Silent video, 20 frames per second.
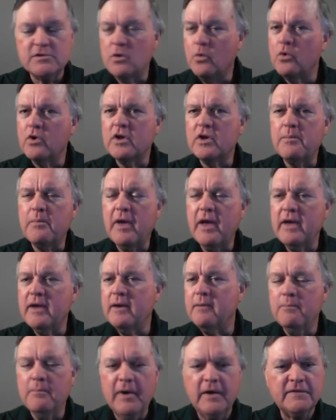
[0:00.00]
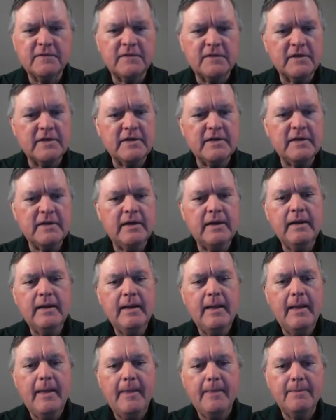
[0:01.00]
So we're going to pay it monthly
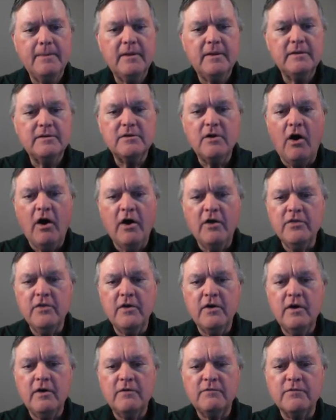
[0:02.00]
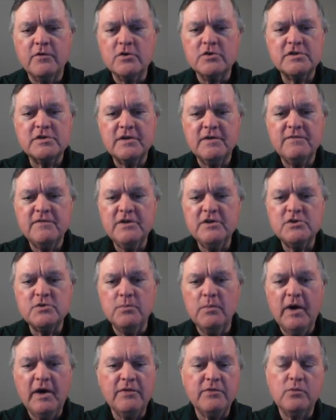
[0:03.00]
on the first of
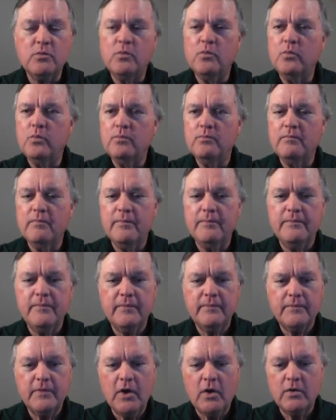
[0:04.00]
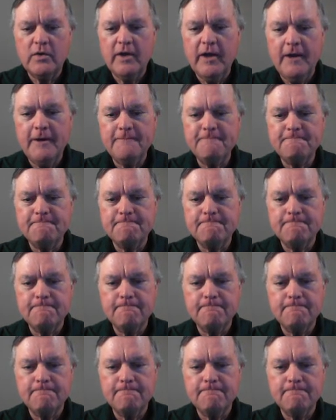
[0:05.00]
each month. Okay.